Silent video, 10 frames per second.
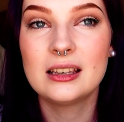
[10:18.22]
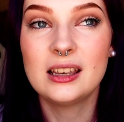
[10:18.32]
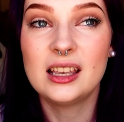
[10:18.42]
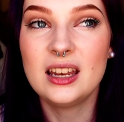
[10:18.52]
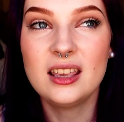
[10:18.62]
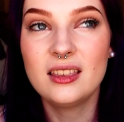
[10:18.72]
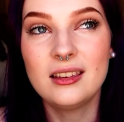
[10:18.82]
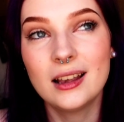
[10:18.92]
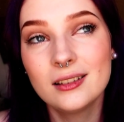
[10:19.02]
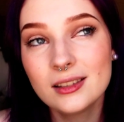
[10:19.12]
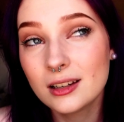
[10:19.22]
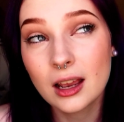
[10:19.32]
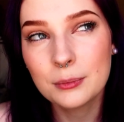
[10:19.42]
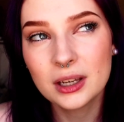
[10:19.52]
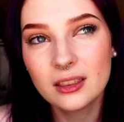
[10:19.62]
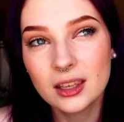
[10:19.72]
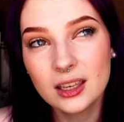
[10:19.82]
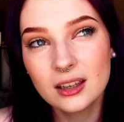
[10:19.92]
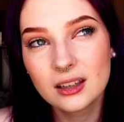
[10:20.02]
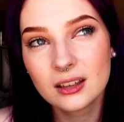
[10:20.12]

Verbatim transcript: anything else that I might think.